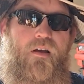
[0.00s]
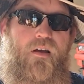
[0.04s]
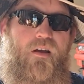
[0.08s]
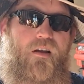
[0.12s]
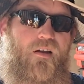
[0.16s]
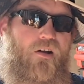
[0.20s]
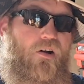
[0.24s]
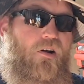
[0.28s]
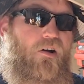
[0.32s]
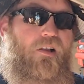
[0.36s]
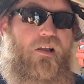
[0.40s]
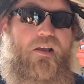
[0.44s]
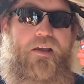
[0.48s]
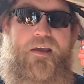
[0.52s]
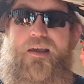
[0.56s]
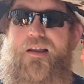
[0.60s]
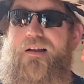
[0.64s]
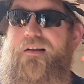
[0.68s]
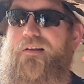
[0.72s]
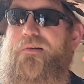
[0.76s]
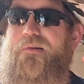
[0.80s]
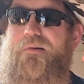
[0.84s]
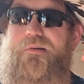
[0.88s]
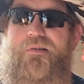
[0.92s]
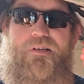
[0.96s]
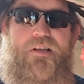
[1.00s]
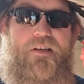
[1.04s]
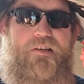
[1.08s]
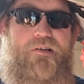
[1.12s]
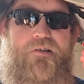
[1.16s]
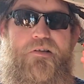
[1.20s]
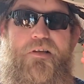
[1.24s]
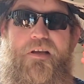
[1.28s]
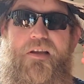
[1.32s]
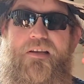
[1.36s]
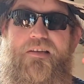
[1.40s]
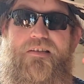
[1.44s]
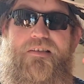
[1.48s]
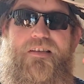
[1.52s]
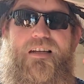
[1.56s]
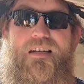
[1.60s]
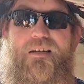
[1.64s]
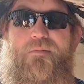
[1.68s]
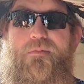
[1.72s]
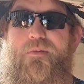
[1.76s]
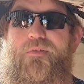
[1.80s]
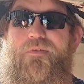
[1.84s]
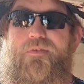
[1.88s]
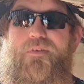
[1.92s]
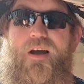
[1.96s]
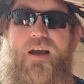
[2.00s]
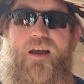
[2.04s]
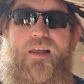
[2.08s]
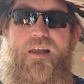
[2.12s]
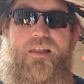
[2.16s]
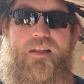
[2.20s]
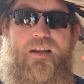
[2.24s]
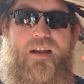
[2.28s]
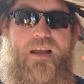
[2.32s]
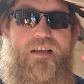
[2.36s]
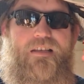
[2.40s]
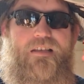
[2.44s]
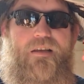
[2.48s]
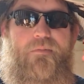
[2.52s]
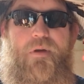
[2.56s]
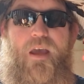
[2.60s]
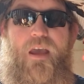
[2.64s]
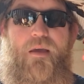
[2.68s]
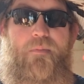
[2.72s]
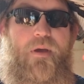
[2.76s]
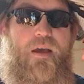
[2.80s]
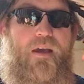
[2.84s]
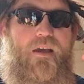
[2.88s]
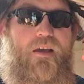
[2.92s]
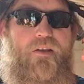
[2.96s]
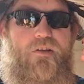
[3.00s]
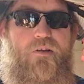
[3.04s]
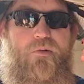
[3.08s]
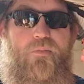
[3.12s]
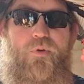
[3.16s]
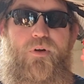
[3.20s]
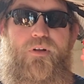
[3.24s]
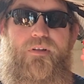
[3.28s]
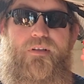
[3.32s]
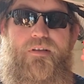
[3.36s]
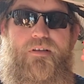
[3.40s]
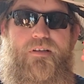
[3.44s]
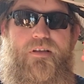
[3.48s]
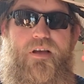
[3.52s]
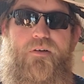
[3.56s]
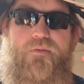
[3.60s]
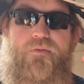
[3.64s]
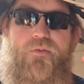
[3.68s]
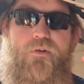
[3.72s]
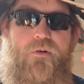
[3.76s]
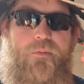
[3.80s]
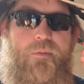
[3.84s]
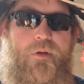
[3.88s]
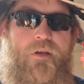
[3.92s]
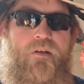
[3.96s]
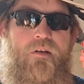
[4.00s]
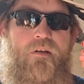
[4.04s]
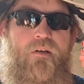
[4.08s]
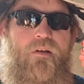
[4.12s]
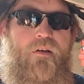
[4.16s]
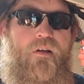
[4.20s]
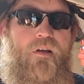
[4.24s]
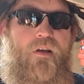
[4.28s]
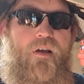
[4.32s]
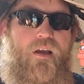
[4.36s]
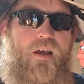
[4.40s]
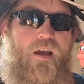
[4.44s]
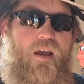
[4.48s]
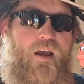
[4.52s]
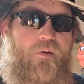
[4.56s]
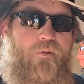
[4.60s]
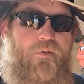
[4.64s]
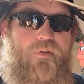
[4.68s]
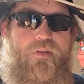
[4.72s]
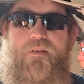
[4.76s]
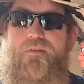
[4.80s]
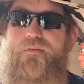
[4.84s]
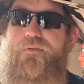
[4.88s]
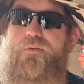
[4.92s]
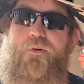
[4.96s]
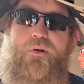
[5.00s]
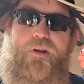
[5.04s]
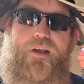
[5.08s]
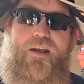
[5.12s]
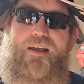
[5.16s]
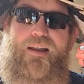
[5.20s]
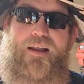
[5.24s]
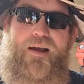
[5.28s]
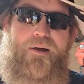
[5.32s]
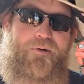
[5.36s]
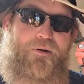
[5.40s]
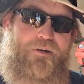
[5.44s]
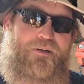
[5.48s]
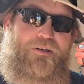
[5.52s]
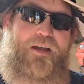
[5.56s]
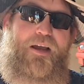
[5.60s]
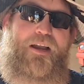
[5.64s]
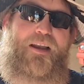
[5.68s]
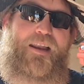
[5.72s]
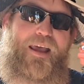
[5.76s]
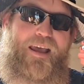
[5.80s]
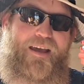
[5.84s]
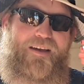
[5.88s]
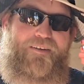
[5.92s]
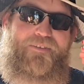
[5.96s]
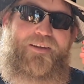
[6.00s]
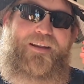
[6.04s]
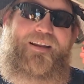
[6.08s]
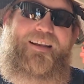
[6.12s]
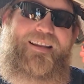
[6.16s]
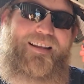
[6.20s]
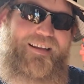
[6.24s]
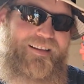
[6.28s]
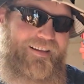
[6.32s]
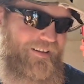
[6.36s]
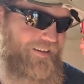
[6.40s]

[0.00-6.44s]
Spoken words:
And all I got to do is I just got to send them the file and ask them, hey man, could you print this out for me? And within 48 hours, I'd have it.